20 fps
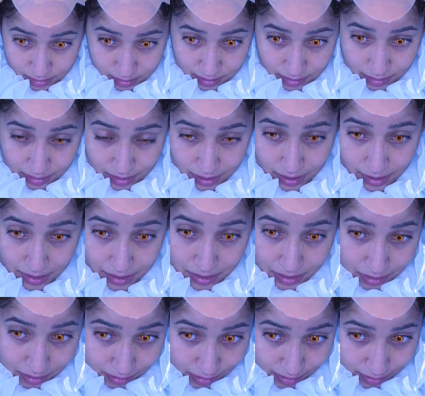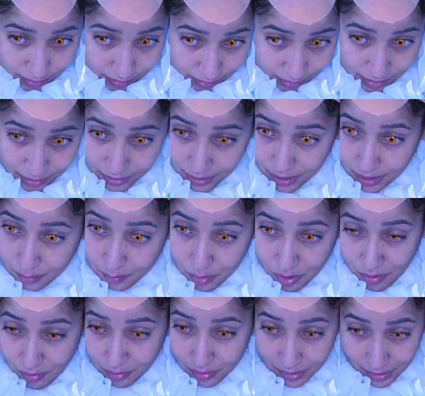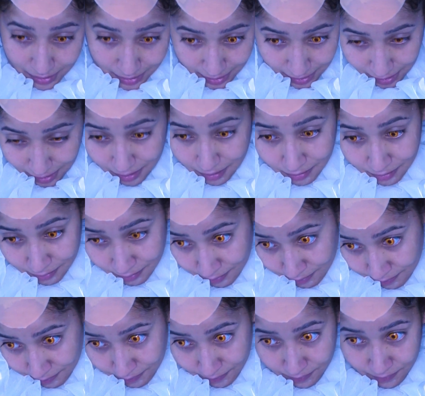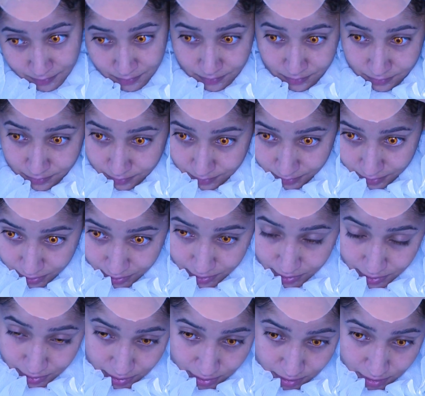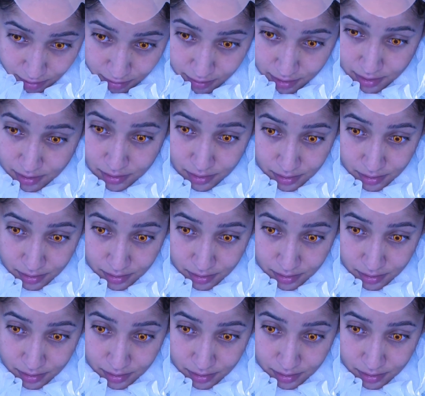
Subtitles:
and tie it into a little skin ponytail to secure it.